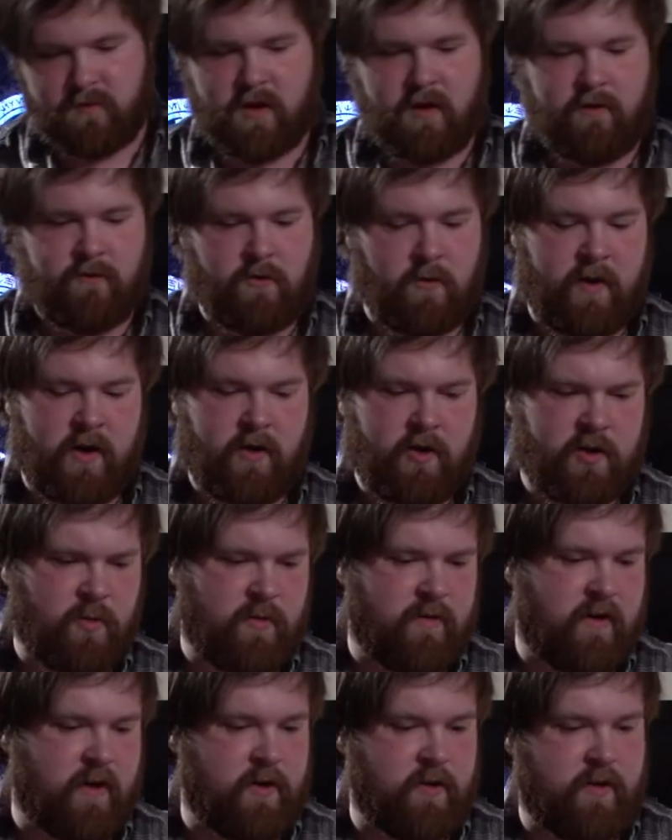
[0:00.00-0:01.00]
From here, let's
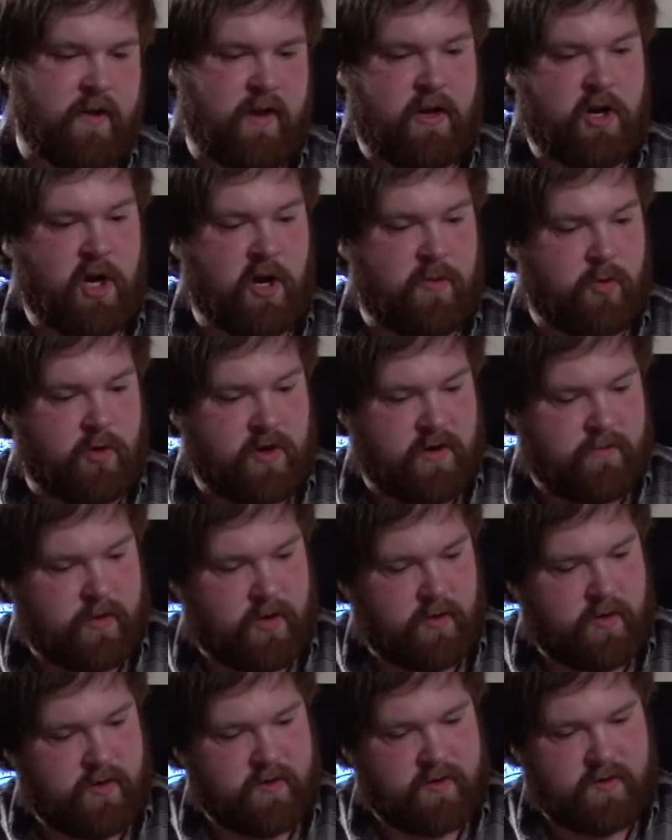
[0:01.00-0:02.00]
move on to the cardboard
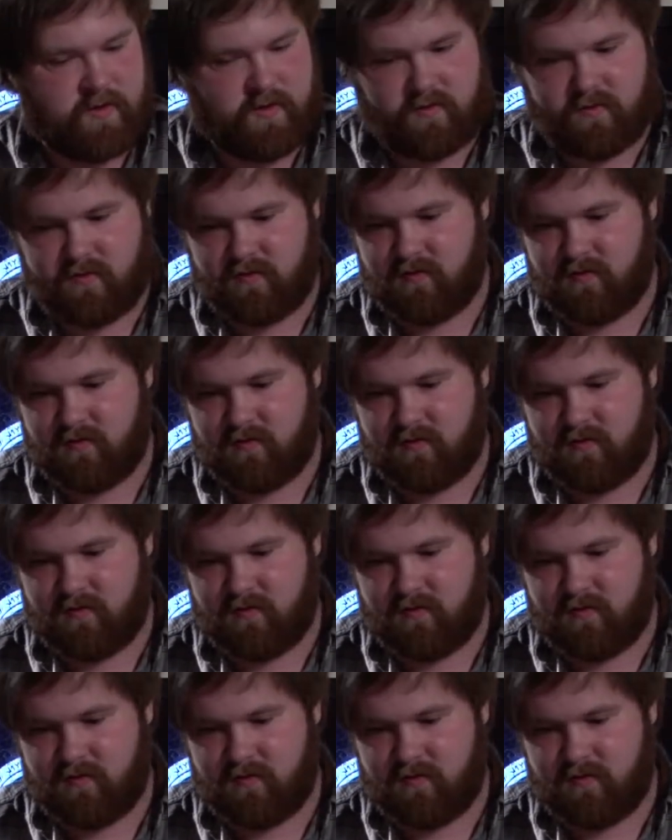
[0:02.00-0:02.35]
components.